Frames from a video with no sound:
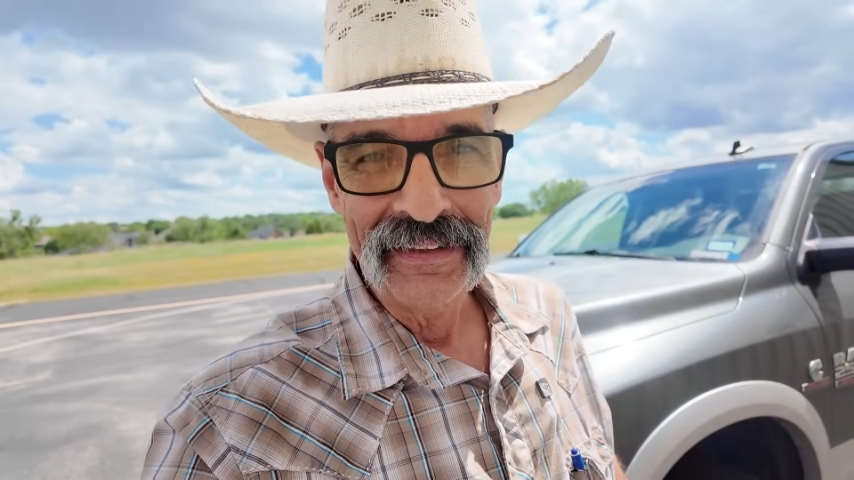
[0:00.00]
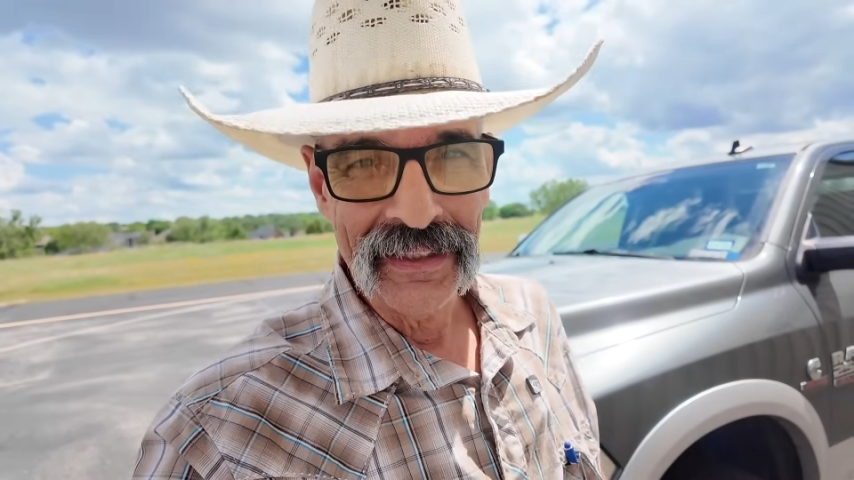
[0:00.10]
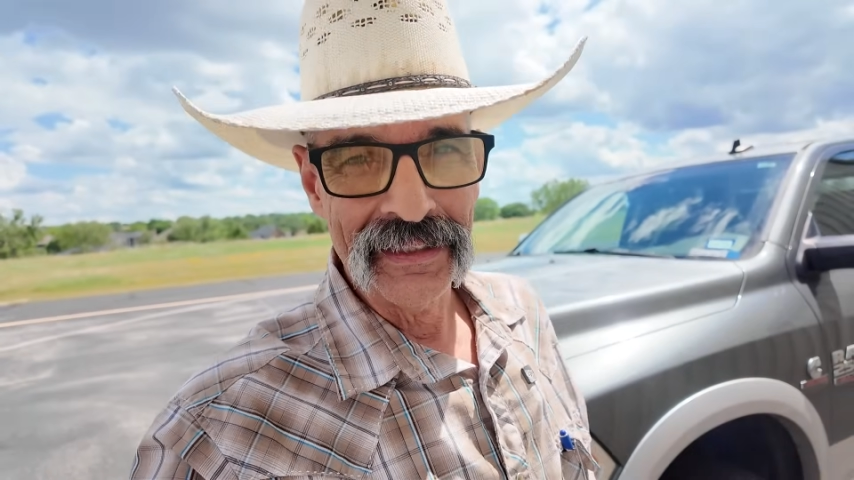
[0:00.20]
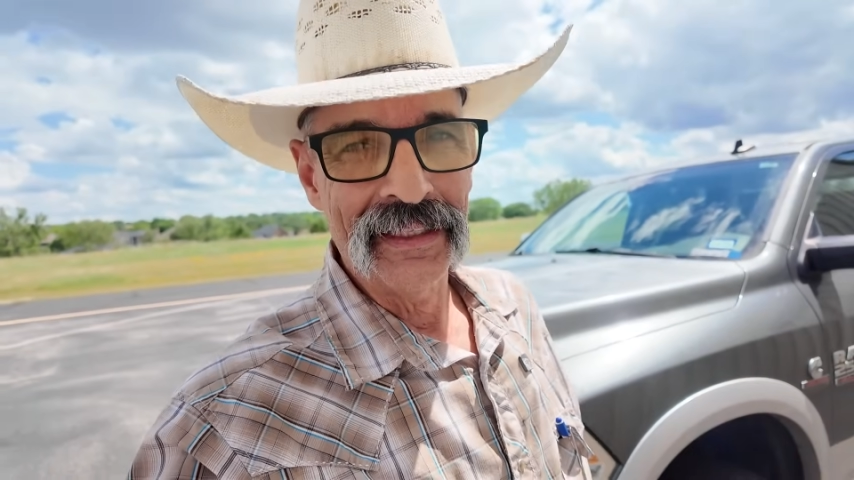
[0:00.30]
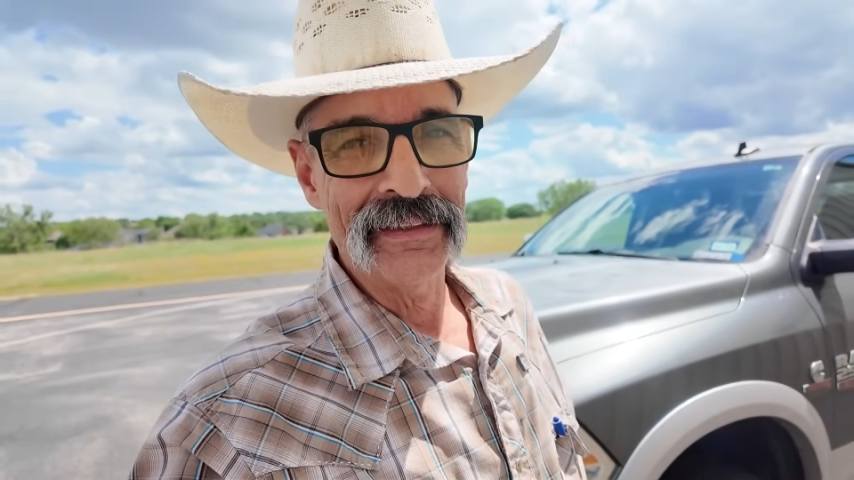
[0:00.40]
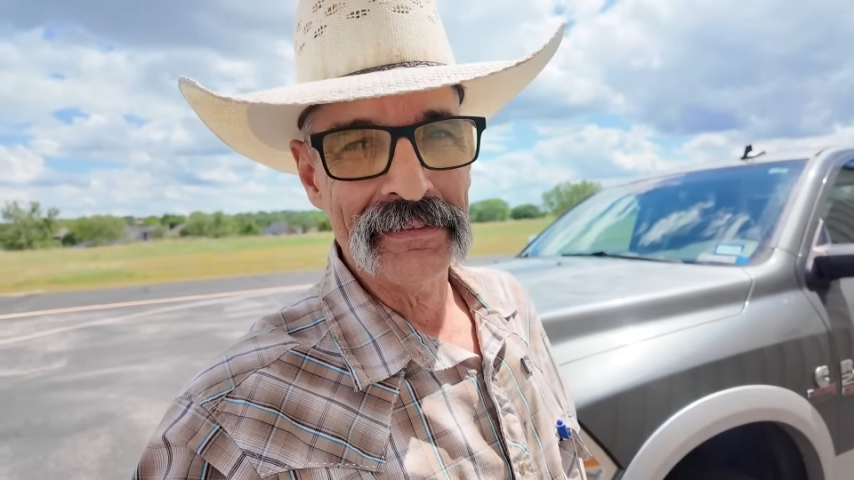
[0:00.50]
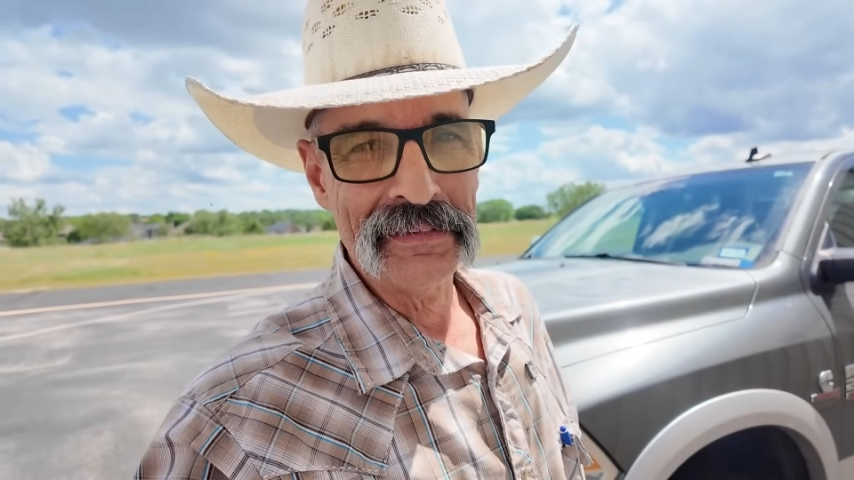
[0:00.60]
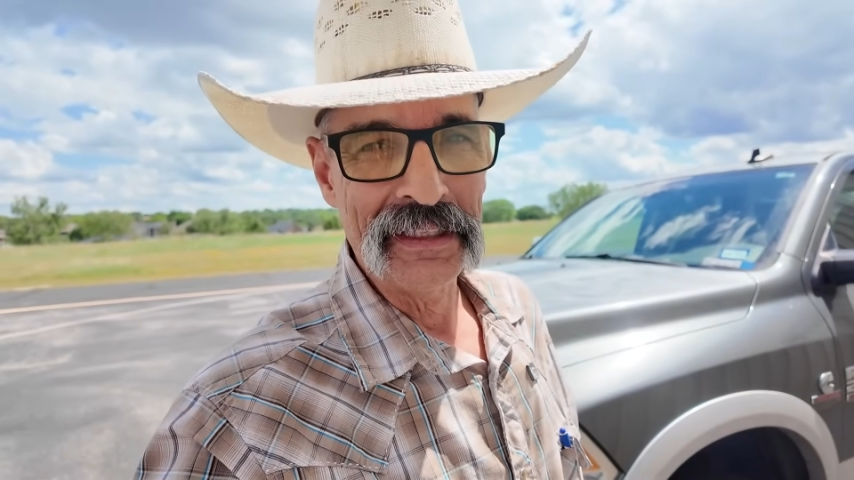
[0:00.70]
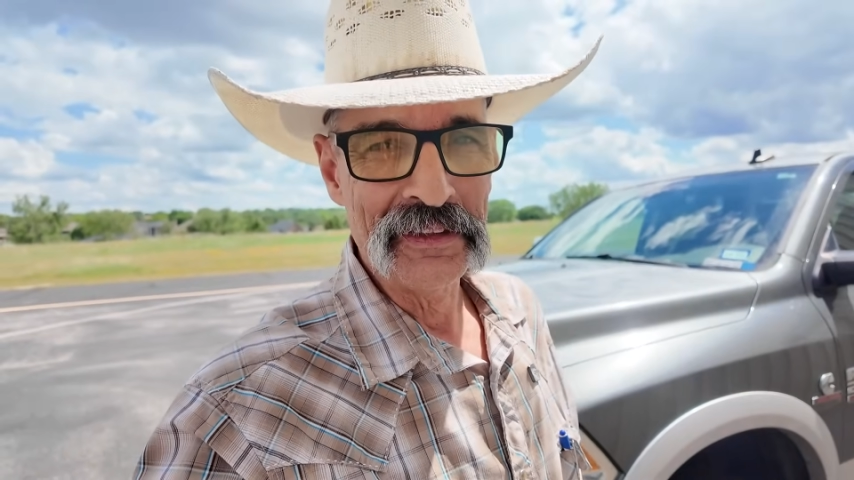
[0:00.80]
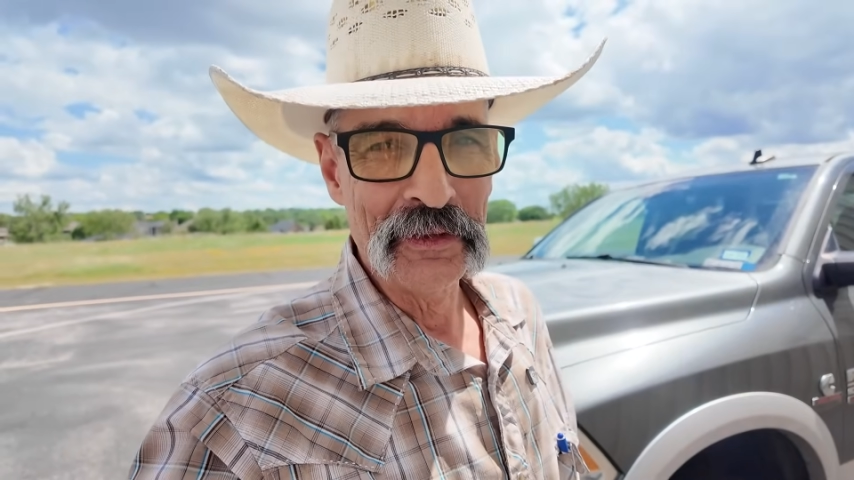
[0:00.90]
Kind of
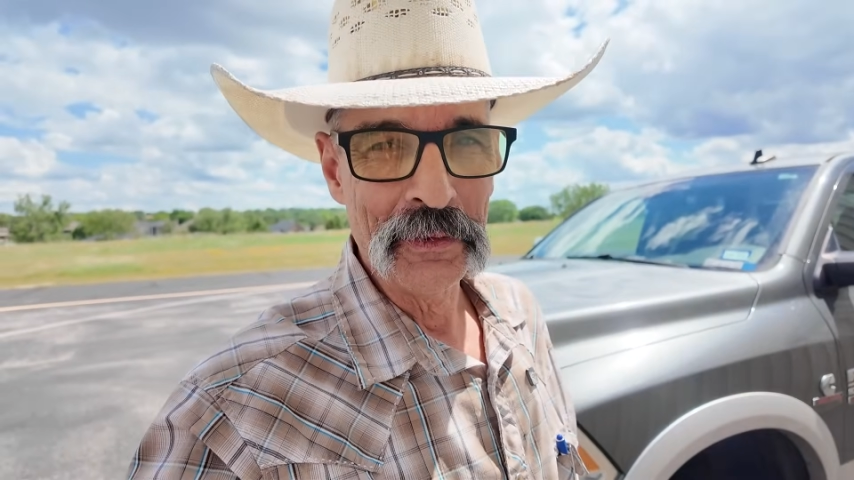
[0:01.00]
hesitate to